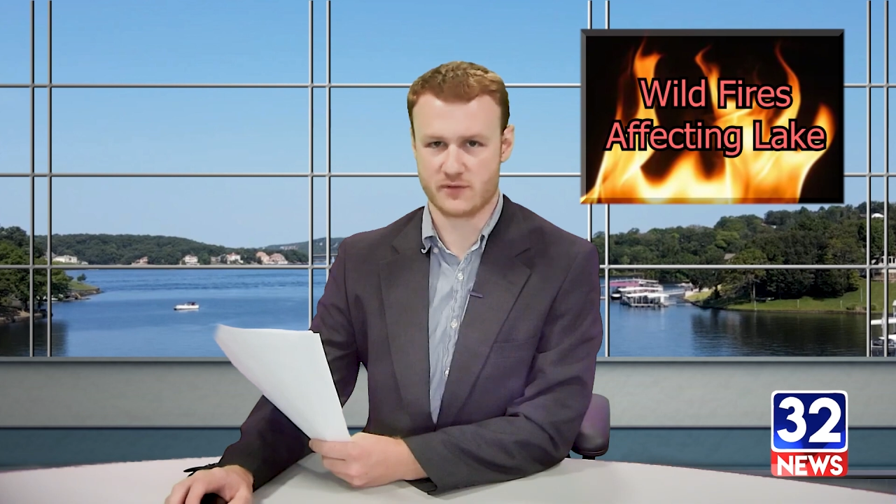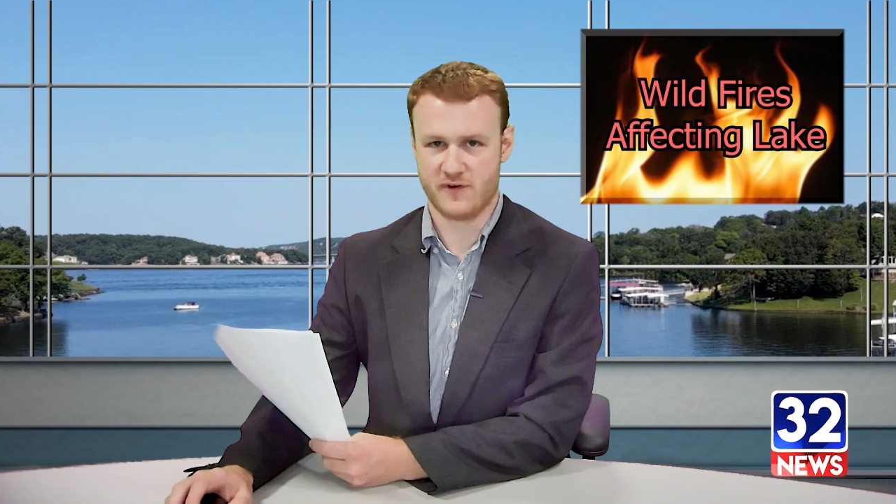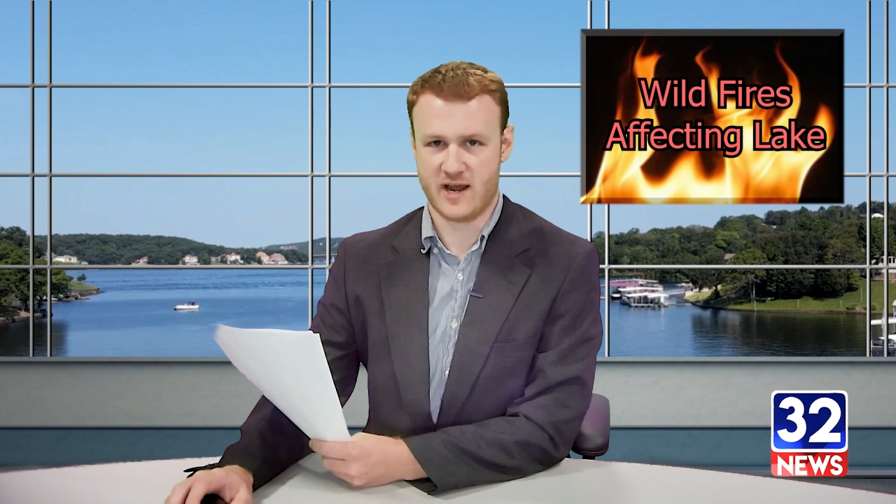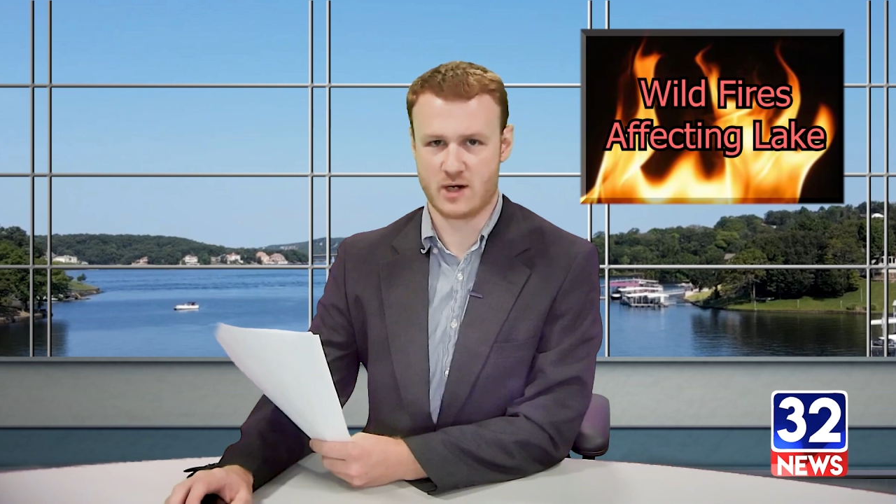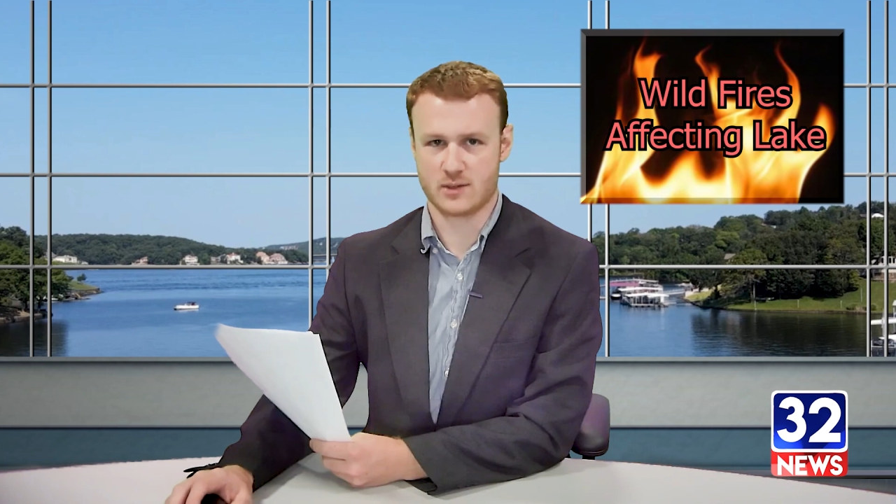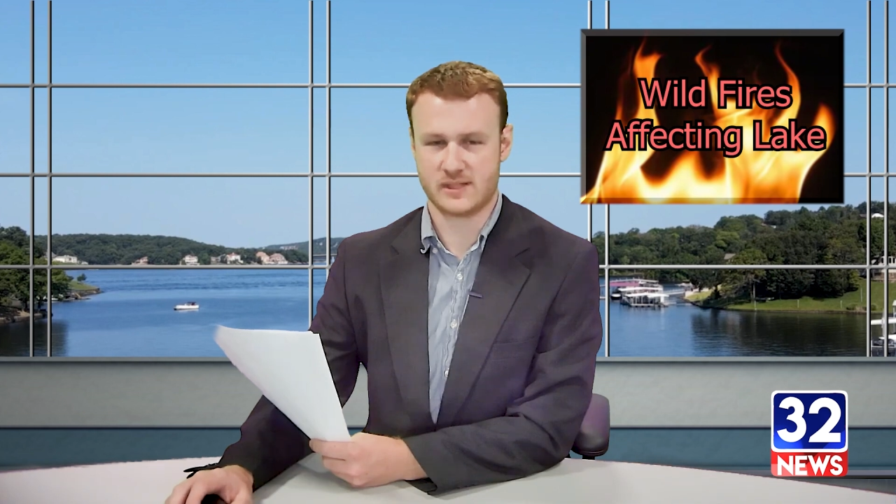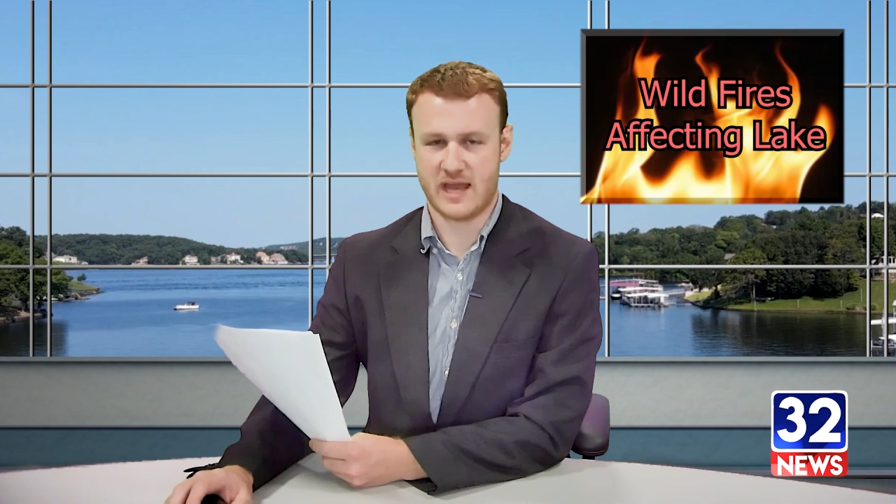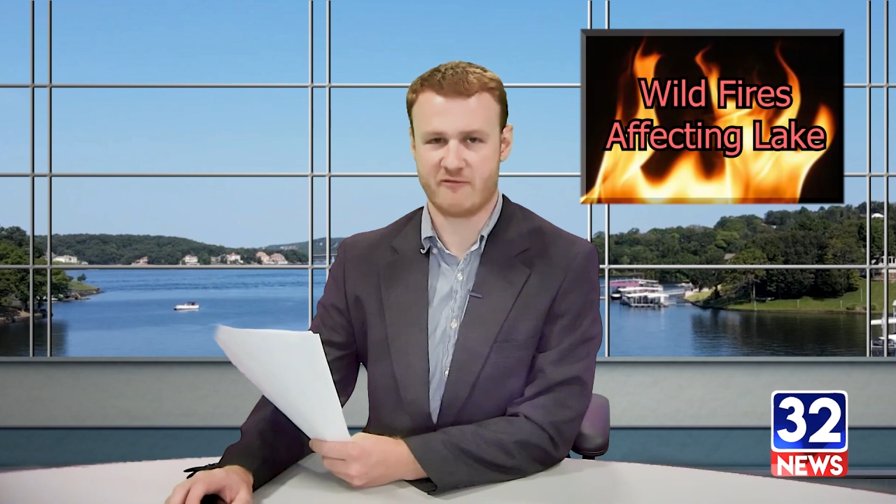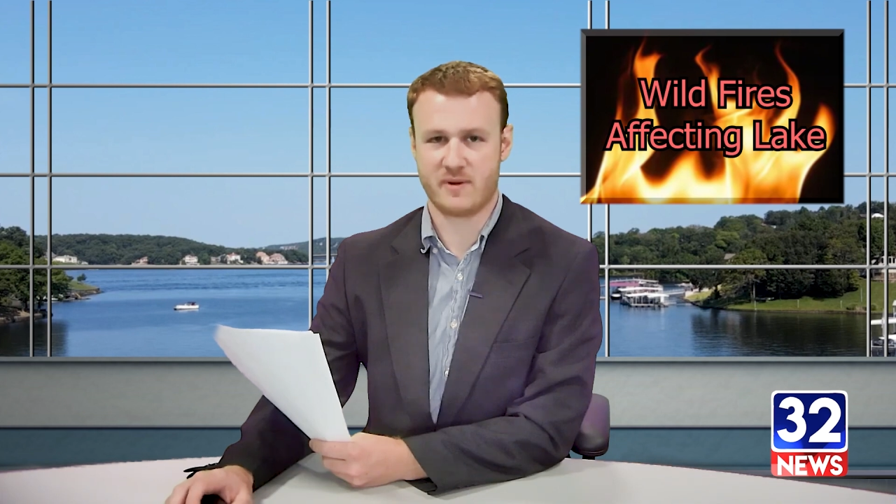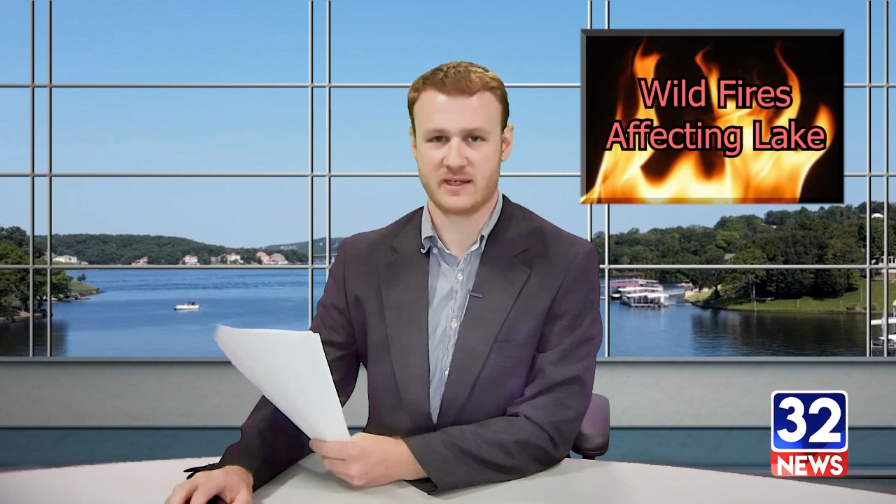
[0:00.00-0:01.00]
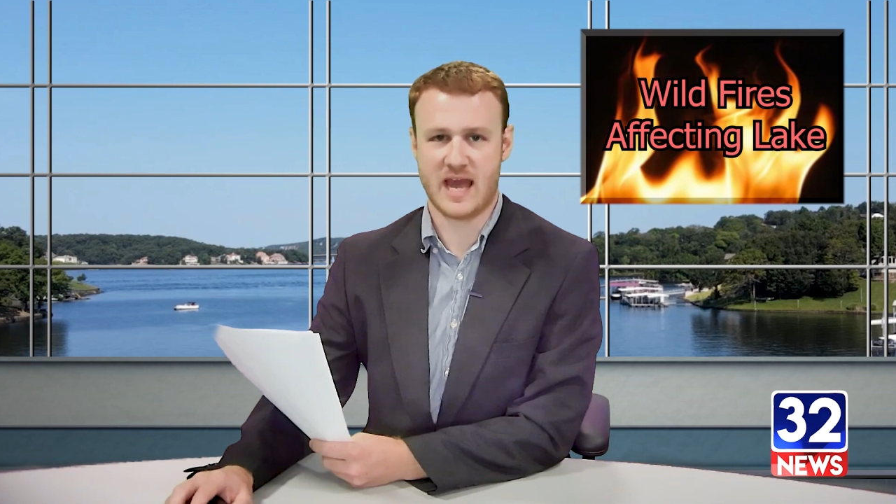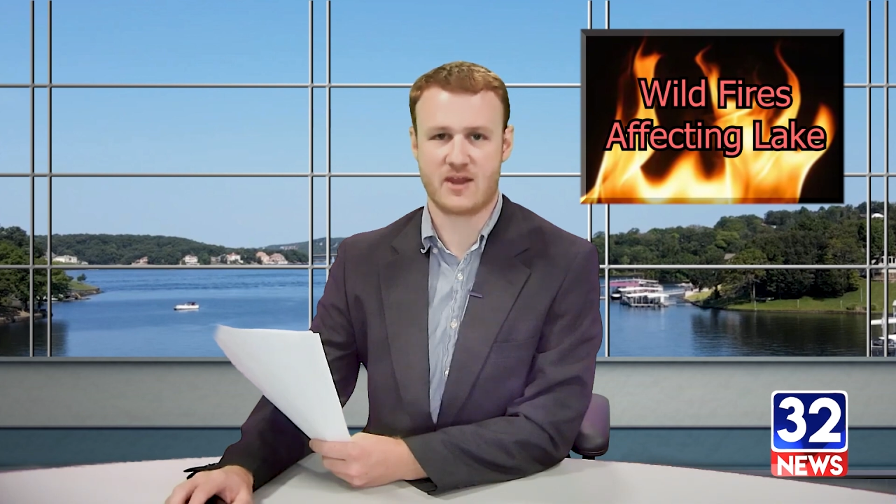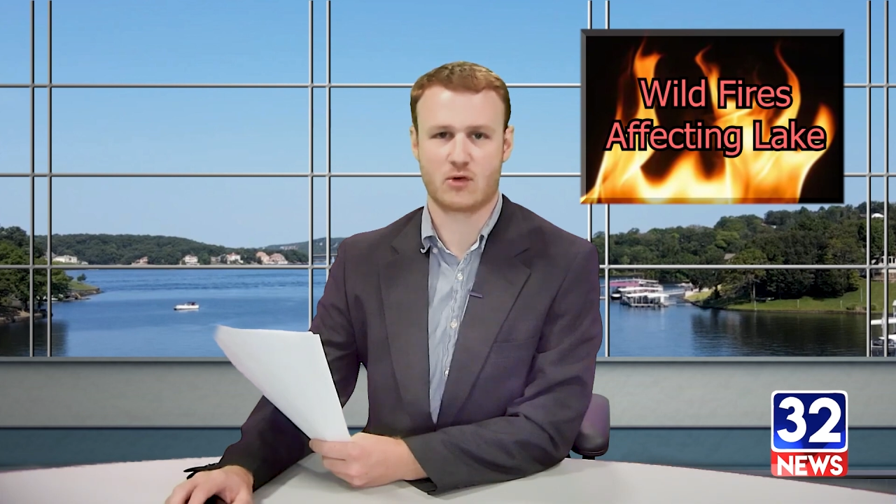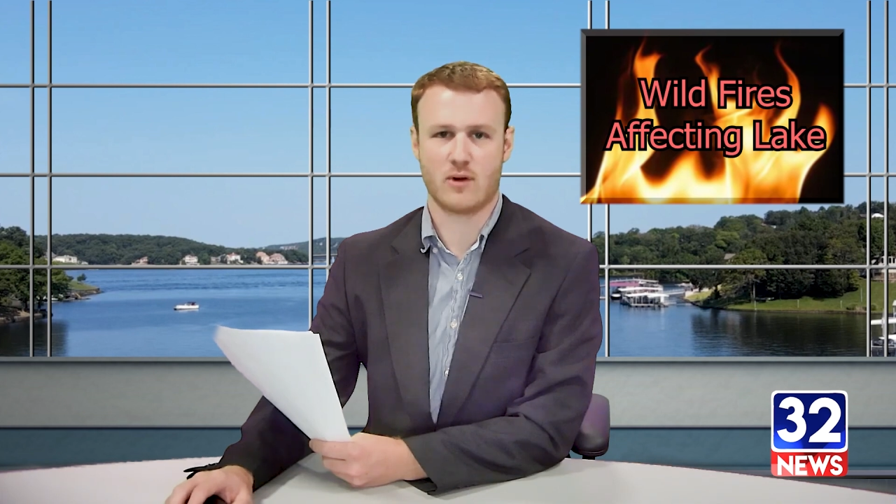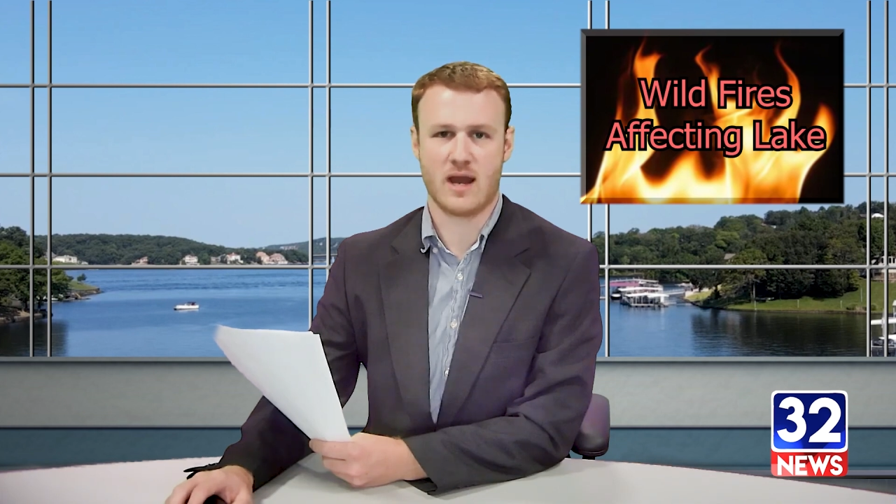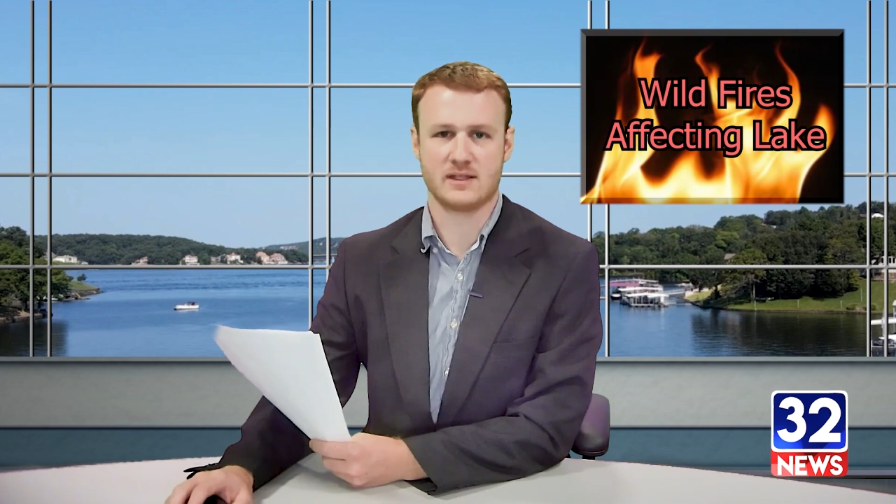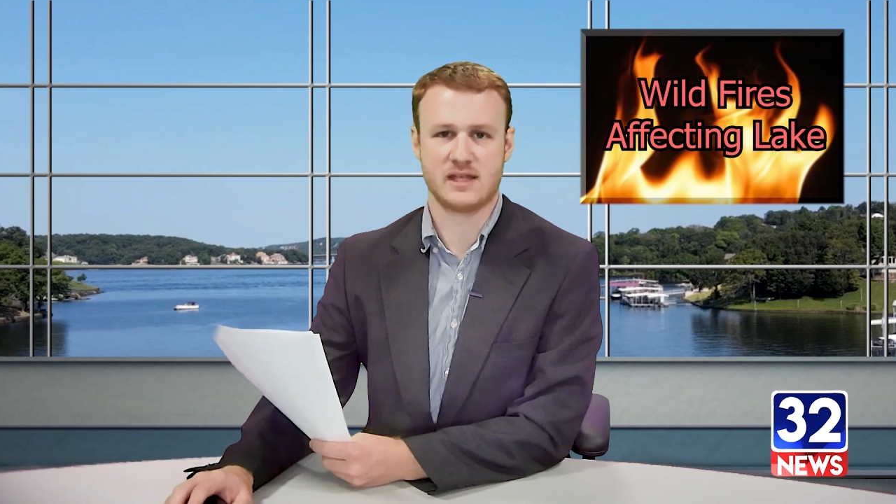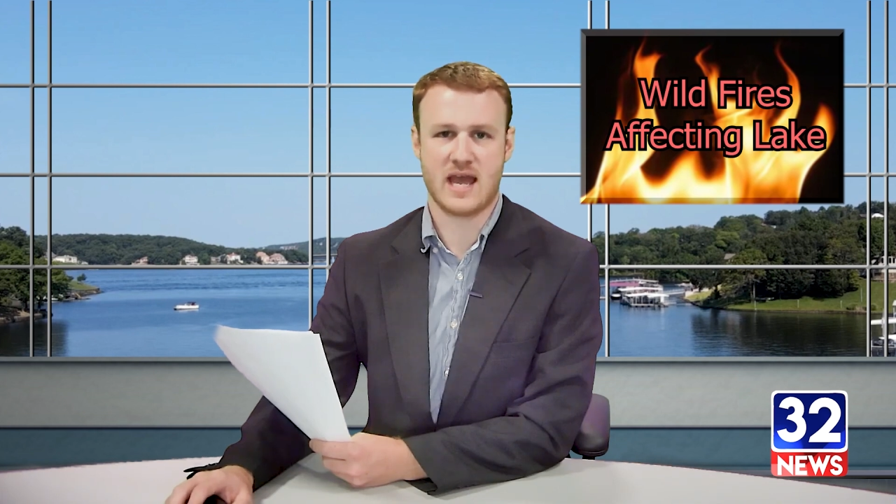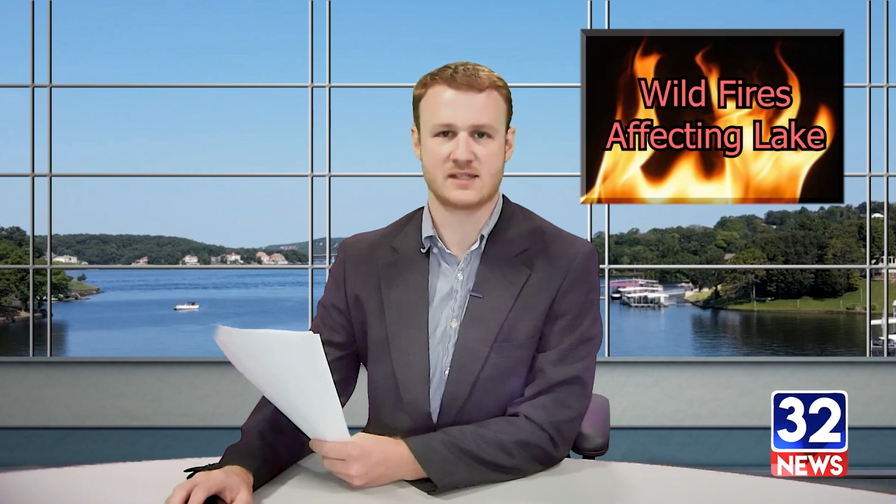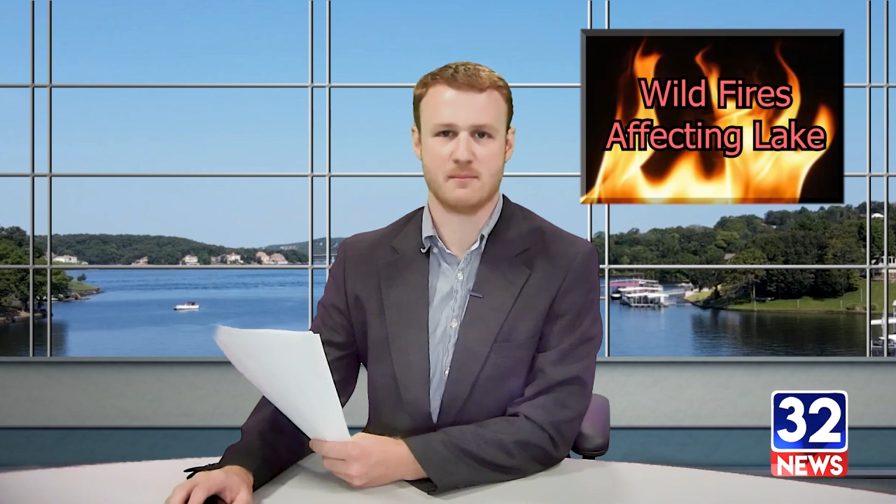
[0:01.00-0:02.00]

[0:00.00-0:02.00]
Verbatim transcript: those fires have been categorized